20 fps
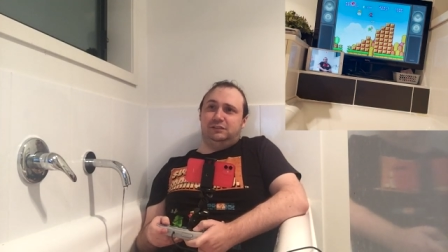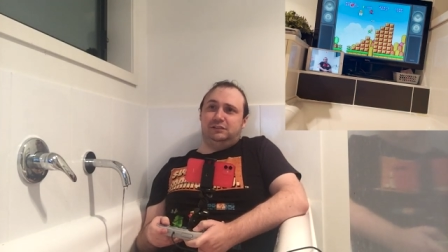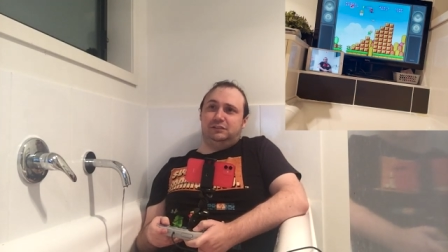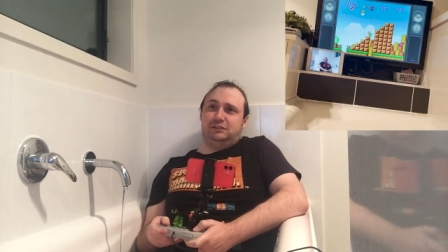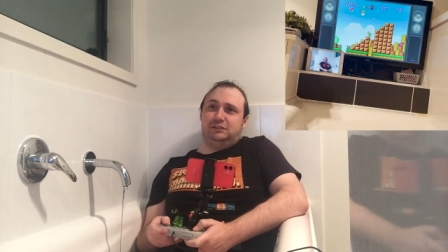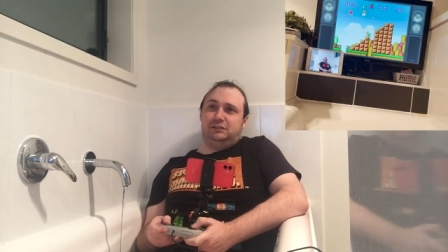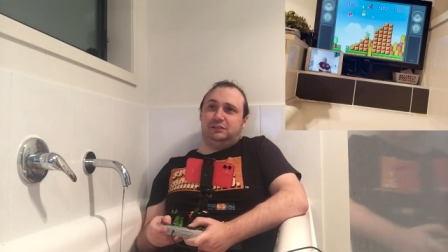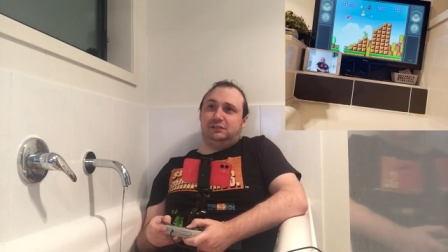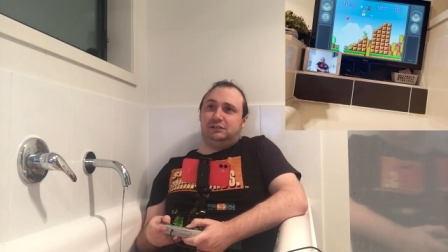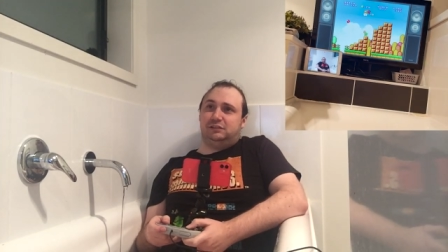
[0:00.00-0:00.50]

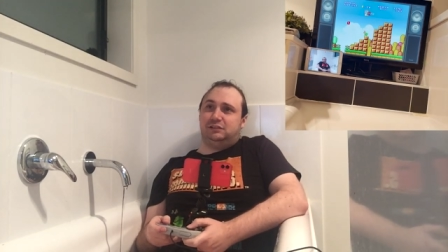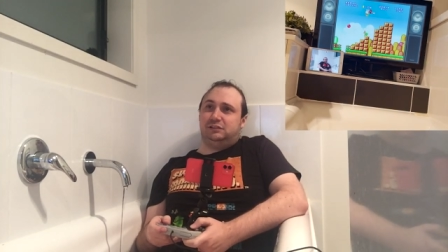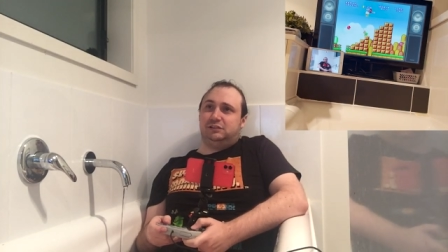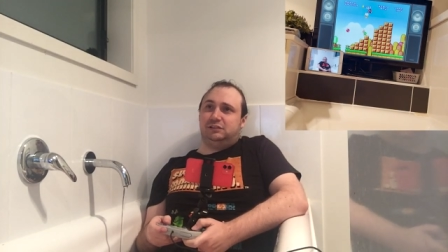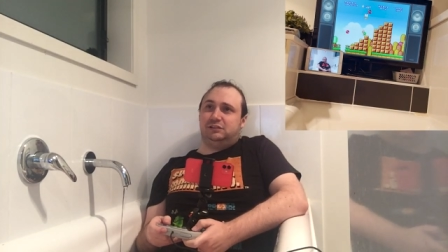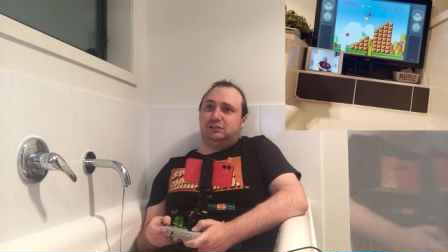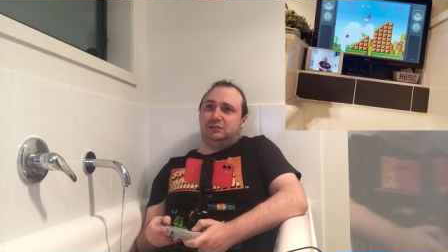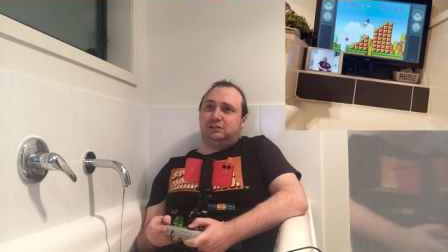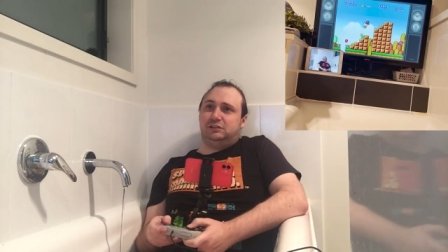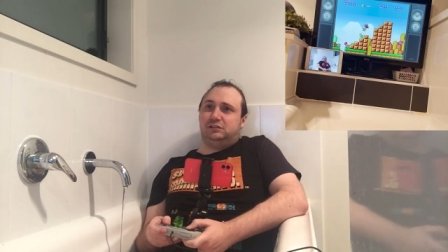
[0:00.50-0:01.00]
Oh, yeah, there's
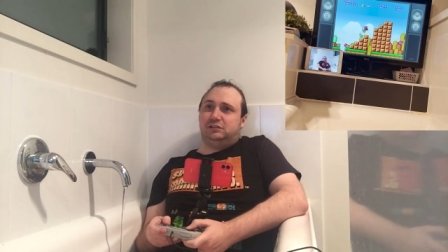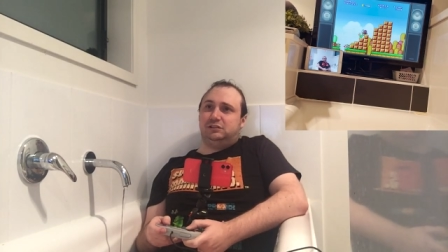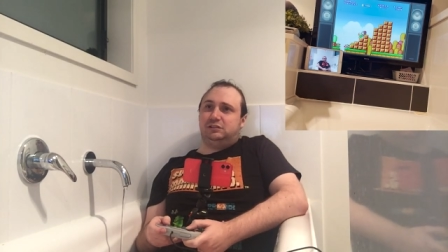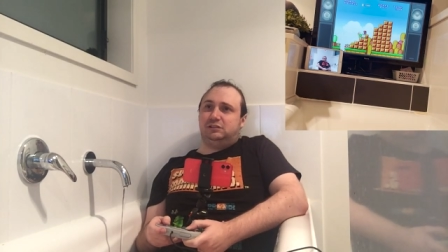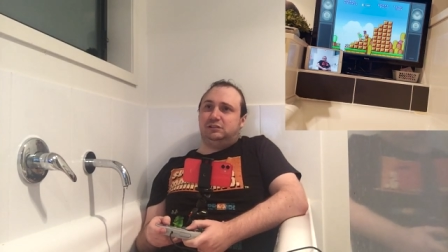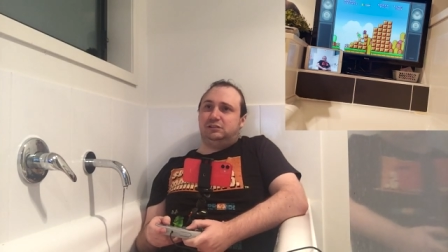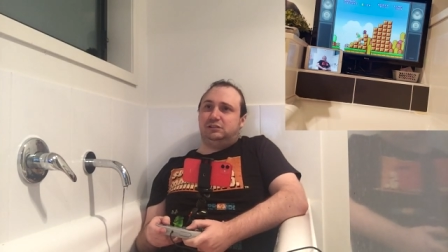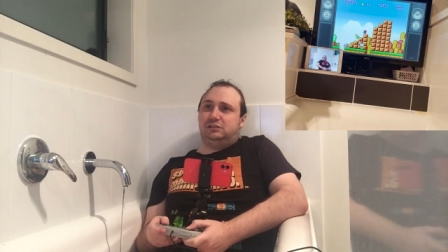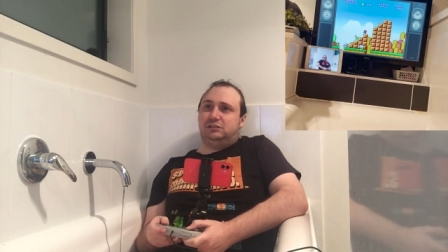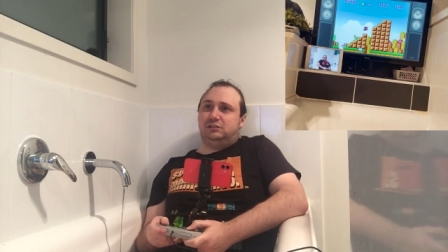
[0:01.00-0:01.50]
a point.
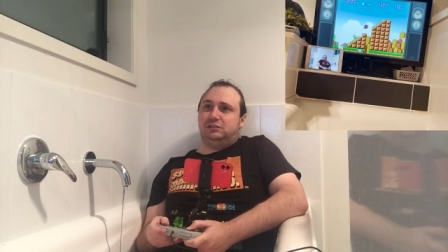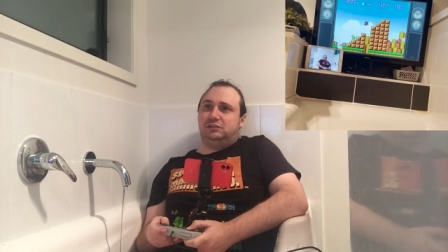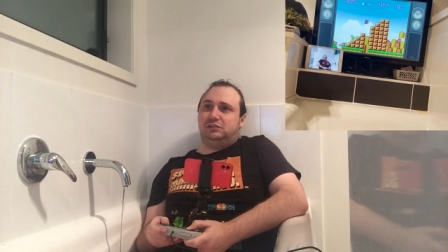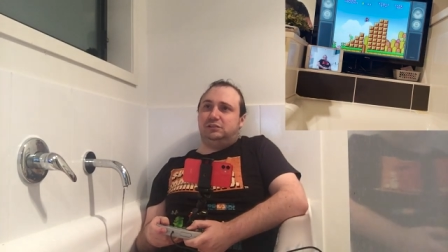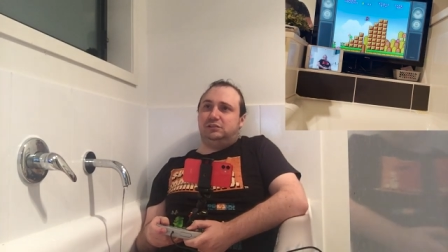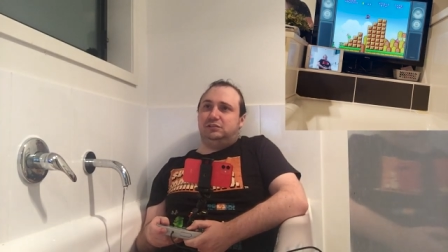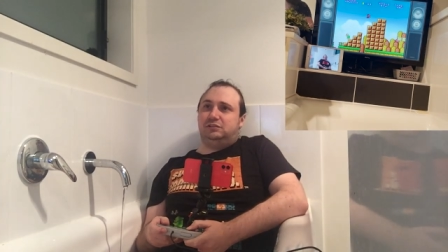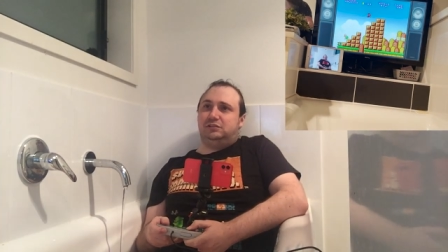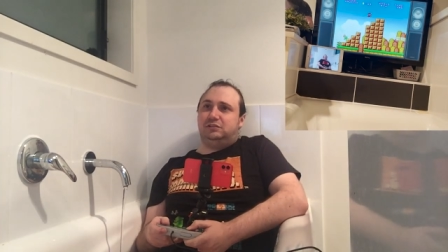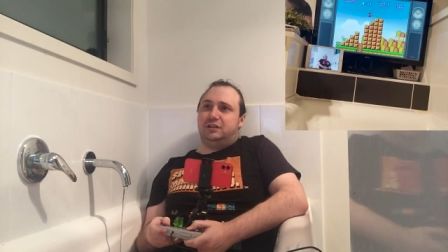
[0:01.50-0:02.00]
Gotta be
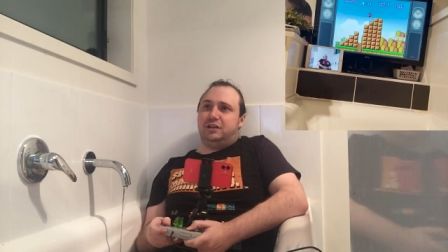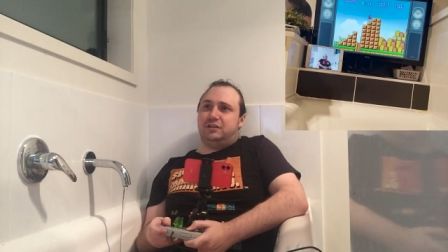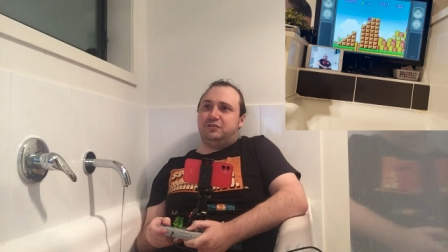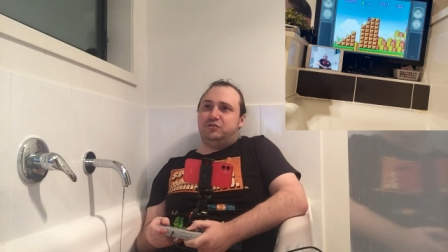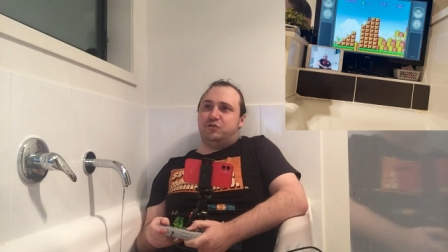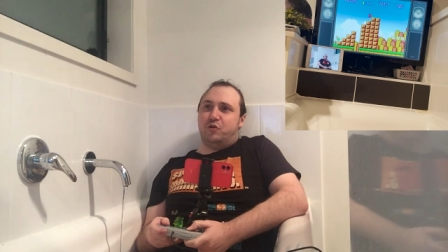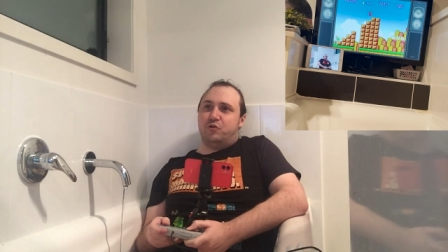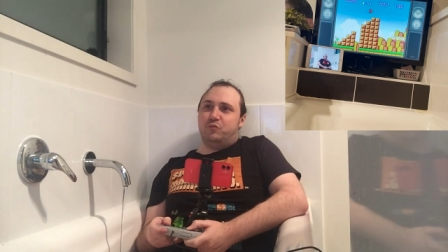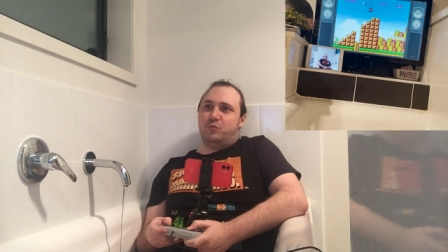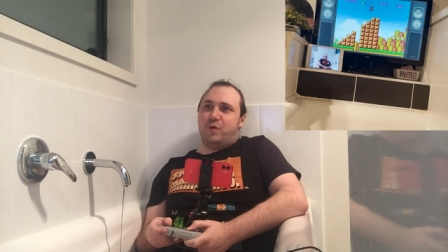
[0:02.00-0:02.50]
mindful of that. Yeah,
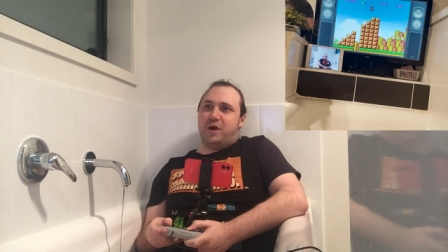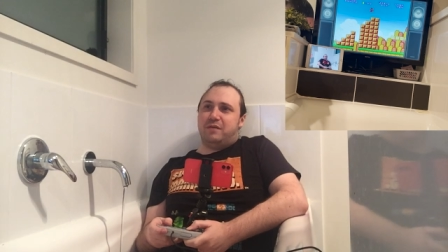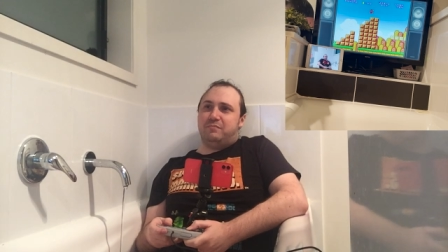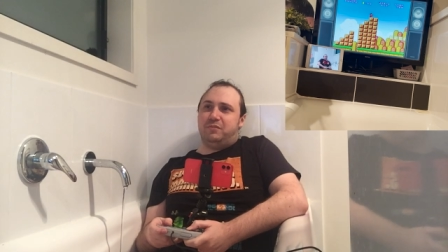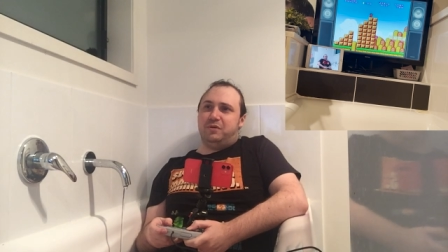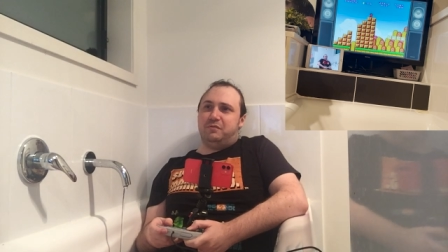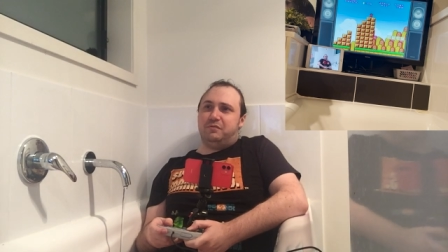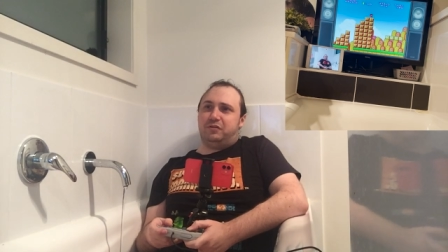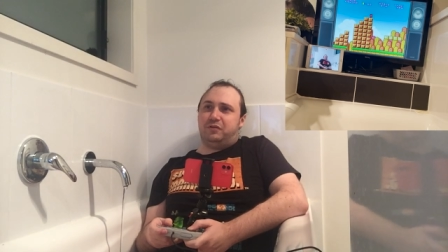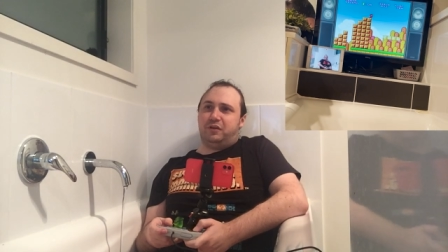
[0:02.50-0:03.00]
don't whack
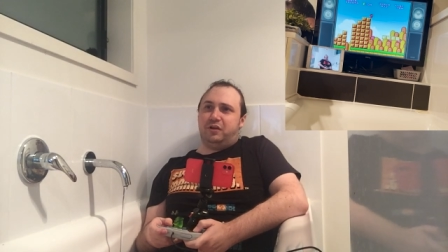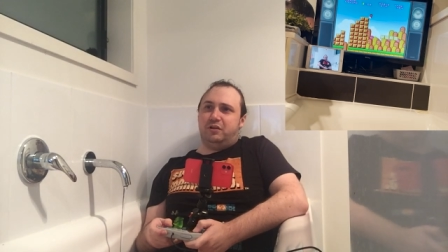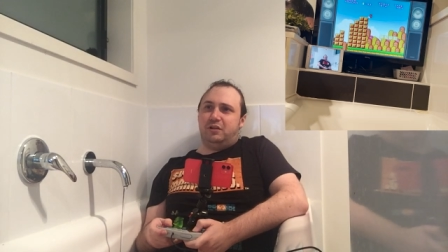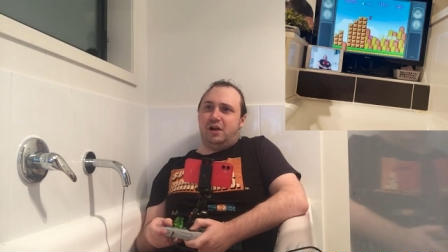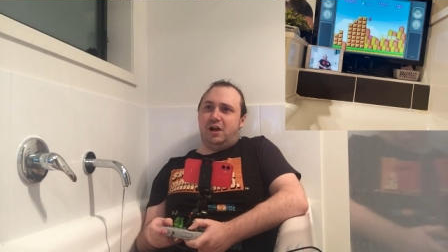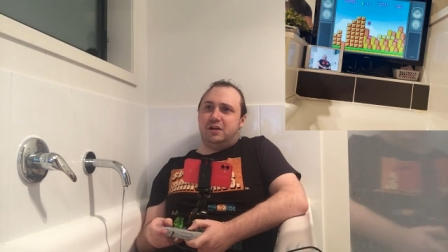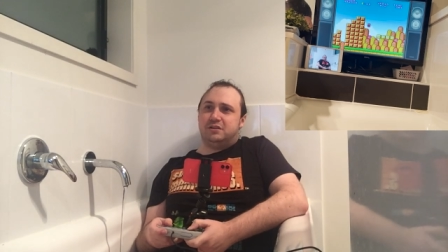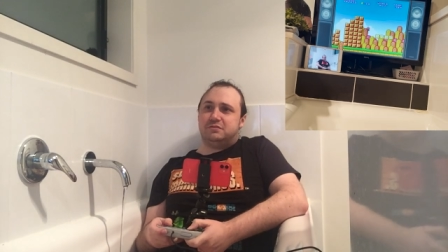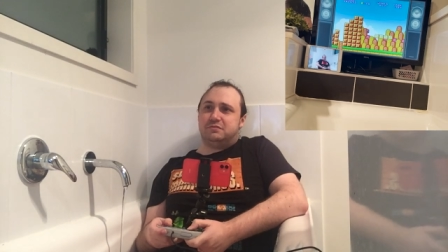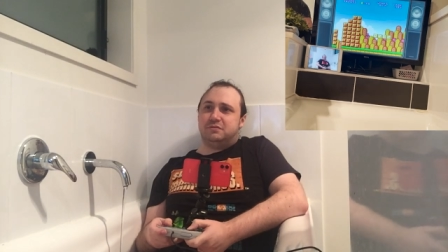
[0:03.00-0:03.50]
me with the
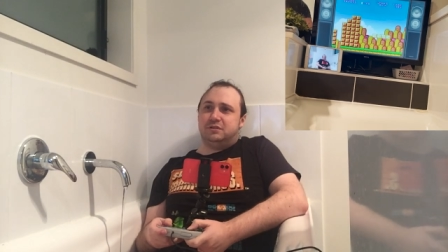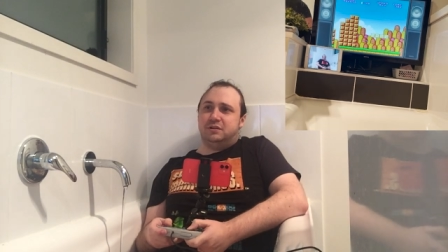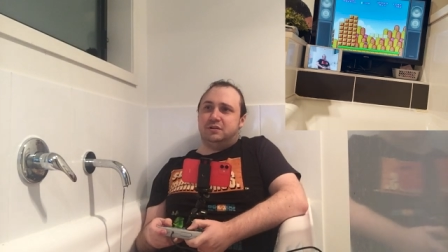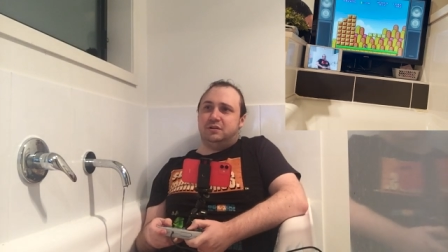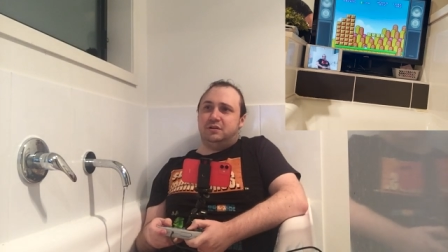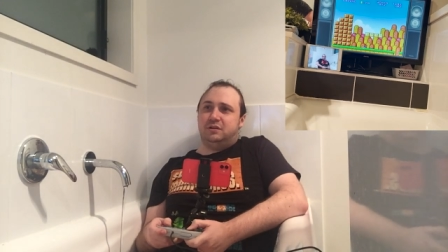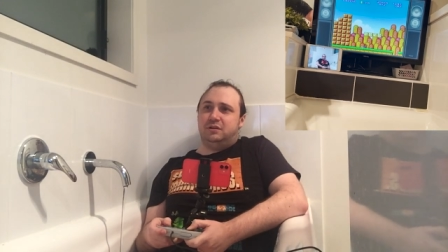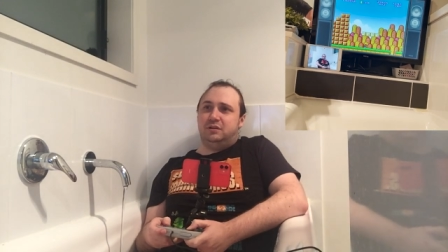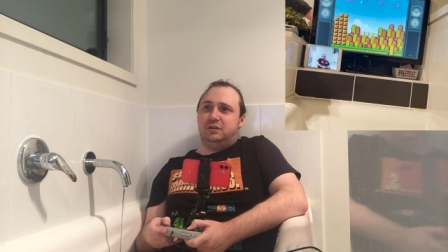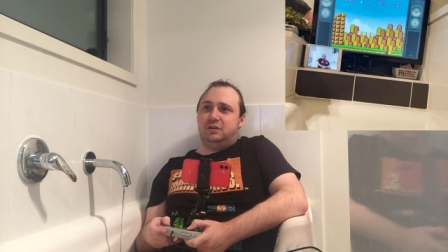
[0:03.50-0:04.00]
glass
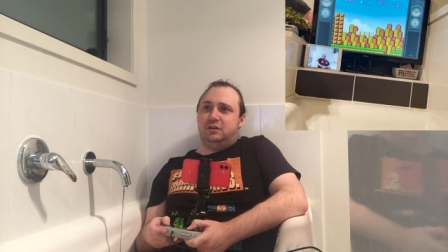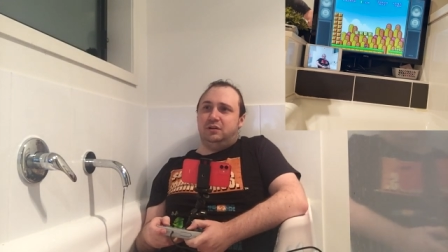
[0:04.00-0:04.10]
one.